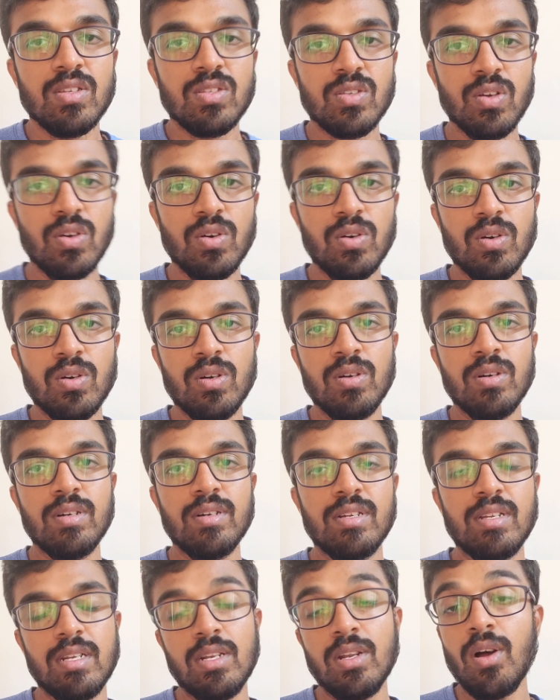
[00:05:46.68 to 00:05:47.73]
So
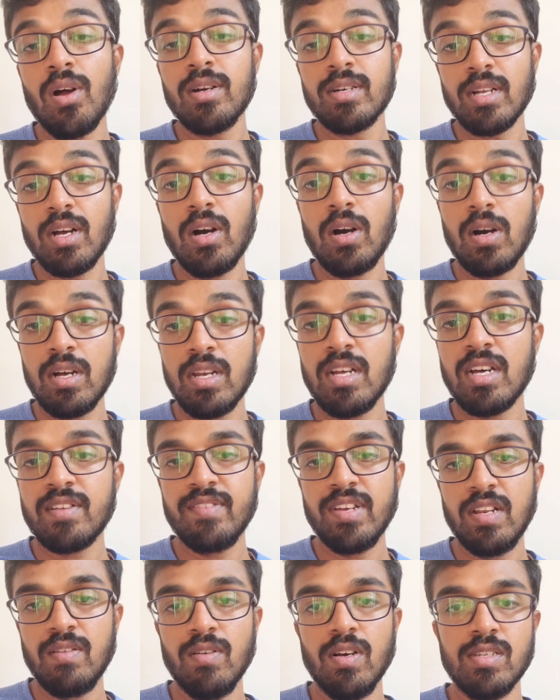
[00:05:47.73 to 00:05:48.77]
not all are
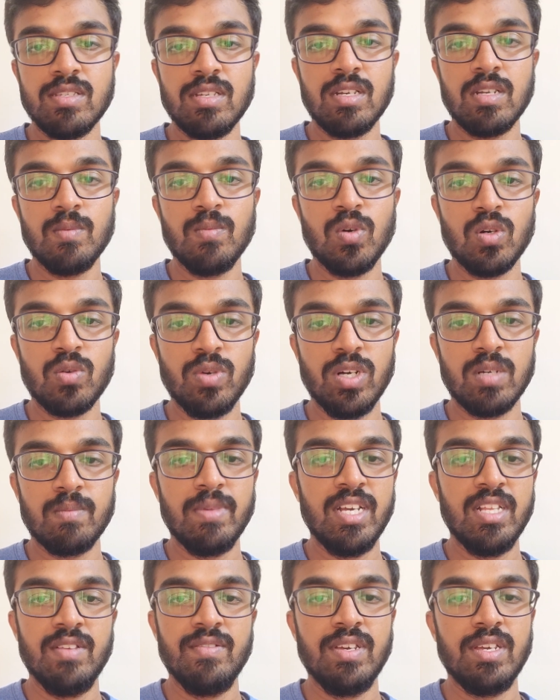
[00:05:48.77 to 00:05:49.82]
well versed in remote work,
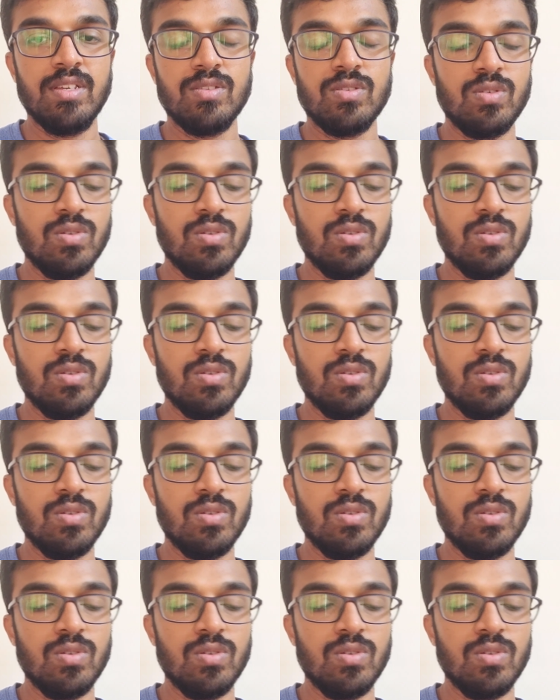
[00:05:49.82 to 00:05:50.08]
by the way.